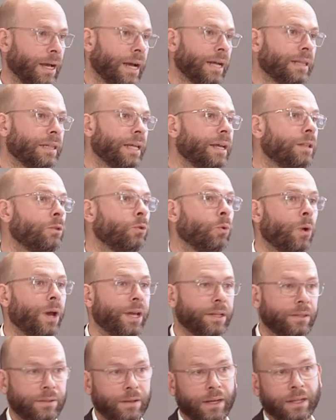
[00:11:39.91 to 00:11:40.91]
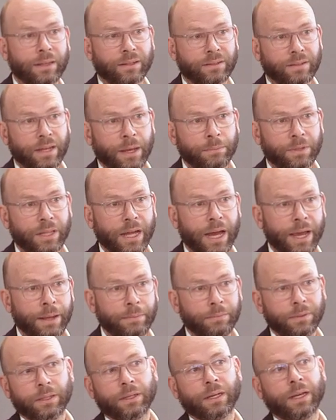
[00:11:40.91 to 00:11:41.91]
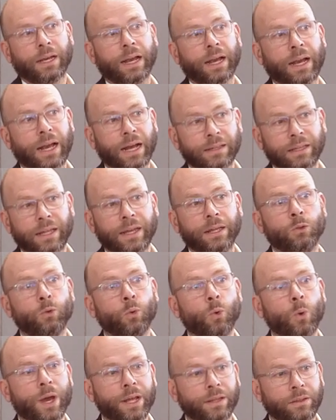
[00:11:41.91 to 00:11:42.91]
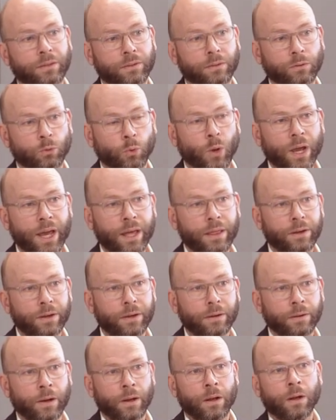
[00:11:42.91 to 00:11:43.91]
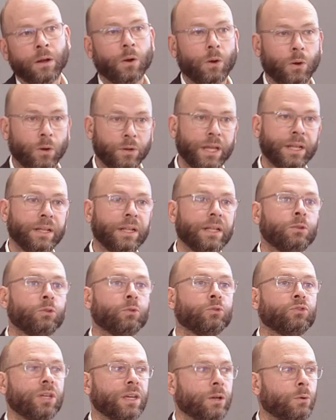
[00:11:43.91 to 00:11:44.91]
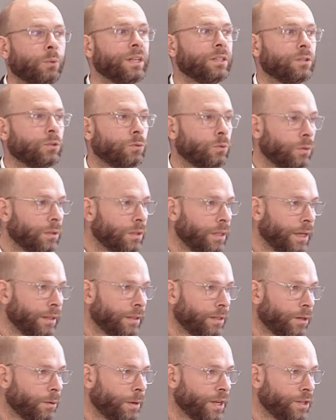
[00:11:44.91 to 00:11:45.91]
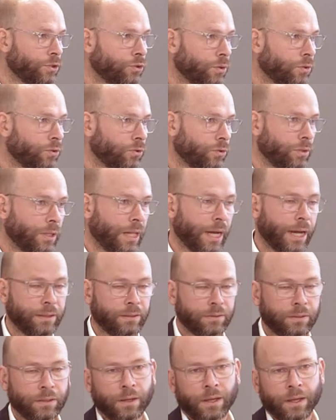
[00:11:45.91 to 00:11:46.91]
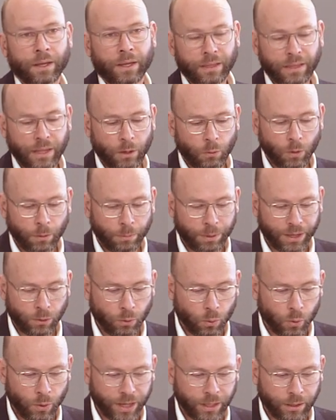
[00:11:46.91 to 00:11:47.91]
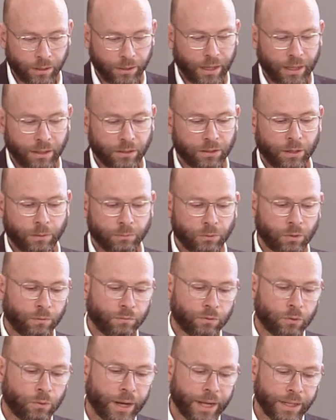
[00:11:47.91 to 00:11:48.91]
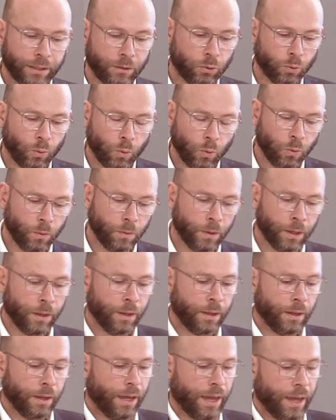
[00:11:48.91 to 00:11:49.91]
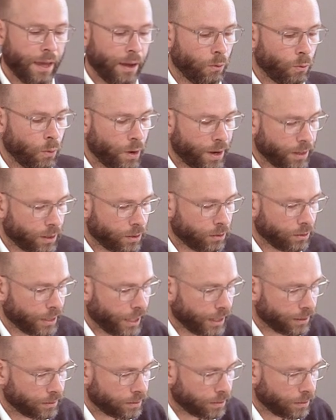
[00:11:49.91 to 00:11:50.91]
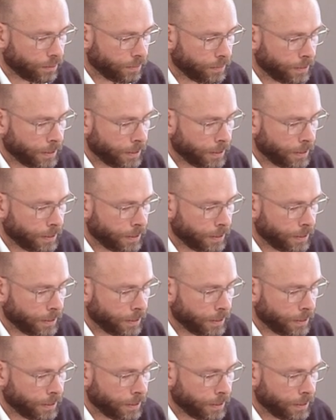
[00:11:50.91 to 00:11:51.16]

Can they do it at the same time? Can they do it together? or they need to sequence the interventions that they will be doing in terms of trying to uh, work on that.